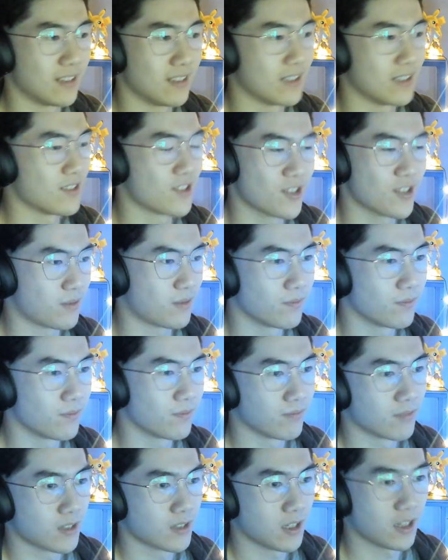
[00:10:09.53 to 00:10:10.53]
It just
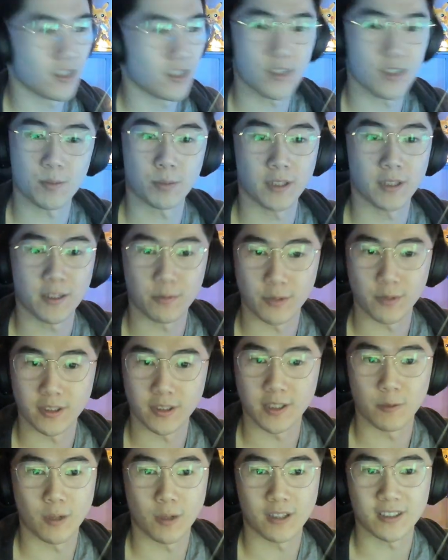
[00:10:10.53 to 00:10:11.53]
it just played
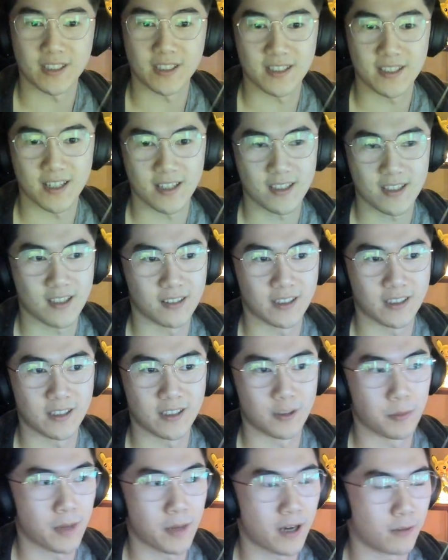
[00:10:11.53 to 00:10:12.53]
really well consistently
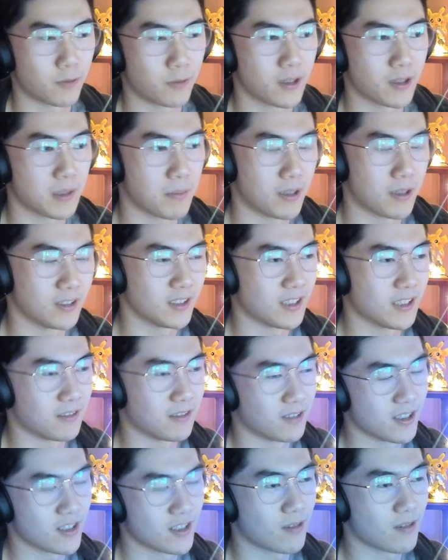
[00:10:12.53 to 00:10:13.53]
no matter what the melody
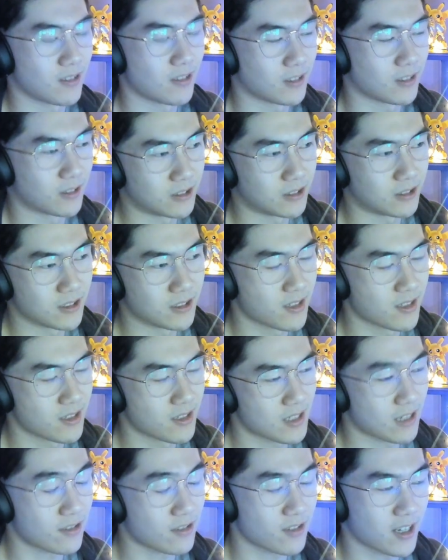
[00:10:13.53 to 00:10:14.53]
was throughout the whole
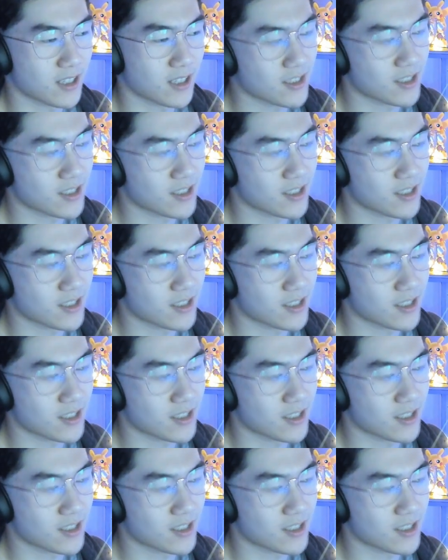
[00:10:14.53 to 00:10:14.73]
soundtrack.